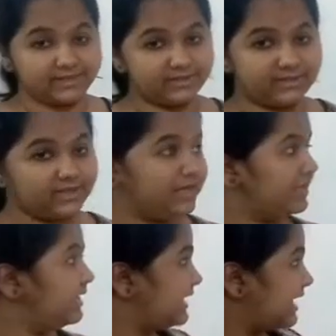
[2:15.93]
the
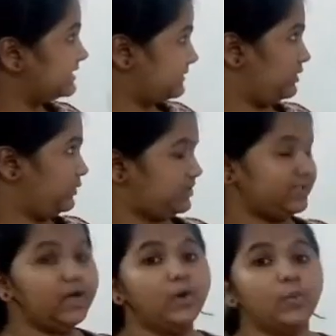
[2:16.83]
innate immunity.
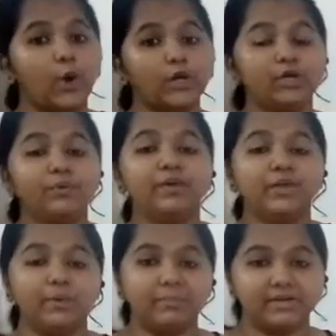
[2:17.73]
What do we
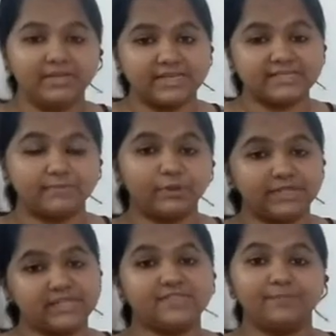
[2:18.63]
know about innate immunity? It
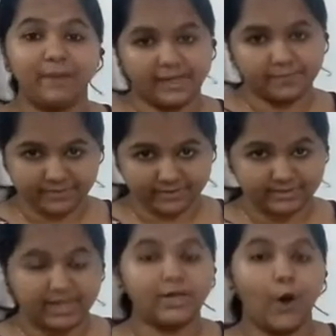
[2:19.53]
is by birth,
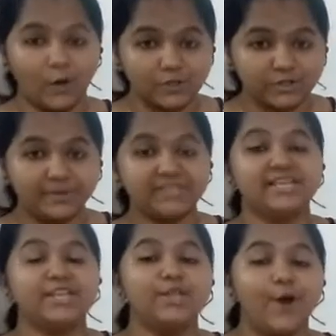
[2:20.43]
and also it is
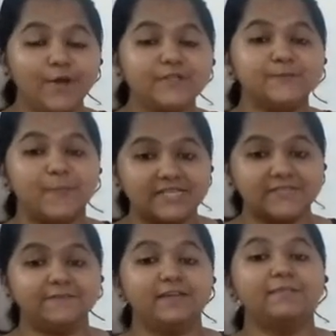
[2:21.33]
a
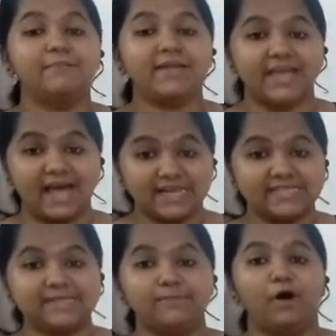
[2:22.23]
non-specific
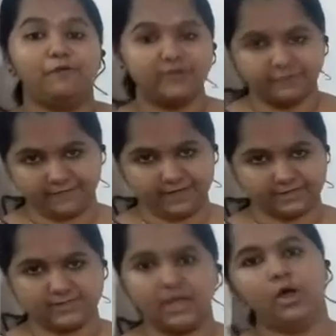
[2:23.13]
mechanism of
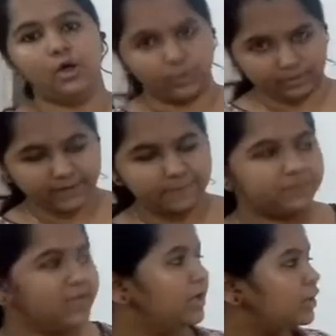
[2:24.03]
defense. Okay,
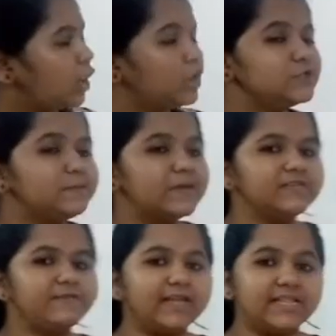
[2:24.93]

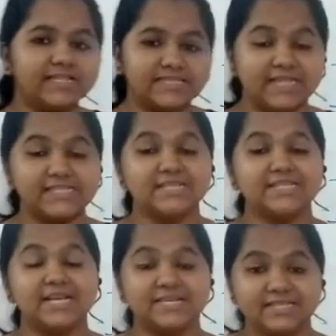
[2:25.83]
non-specific in the sense it
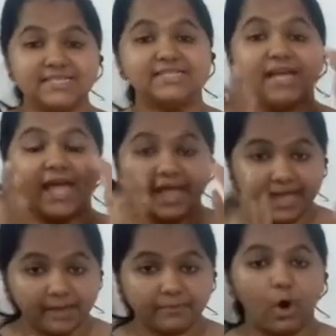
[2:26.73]
doesn't
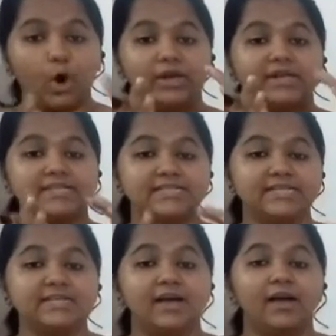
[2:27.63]
aim or it doesn't